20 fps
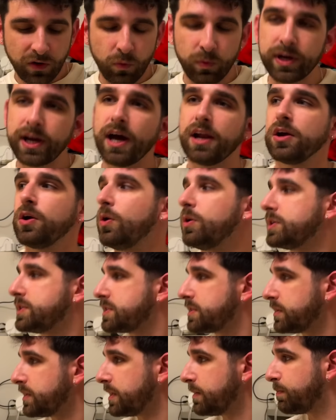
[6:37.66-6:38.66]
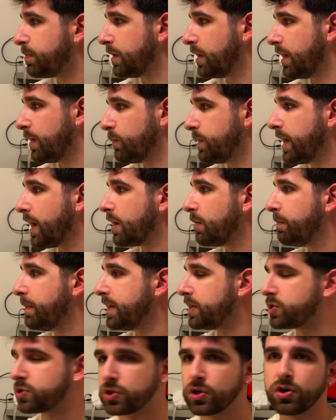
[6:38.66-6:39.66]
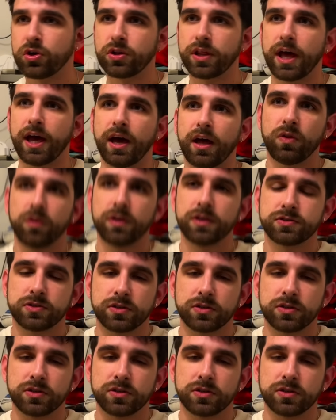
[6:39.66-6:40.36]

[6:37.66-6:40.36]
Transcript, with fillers: we gotta go to sleep and we gotta make sure that this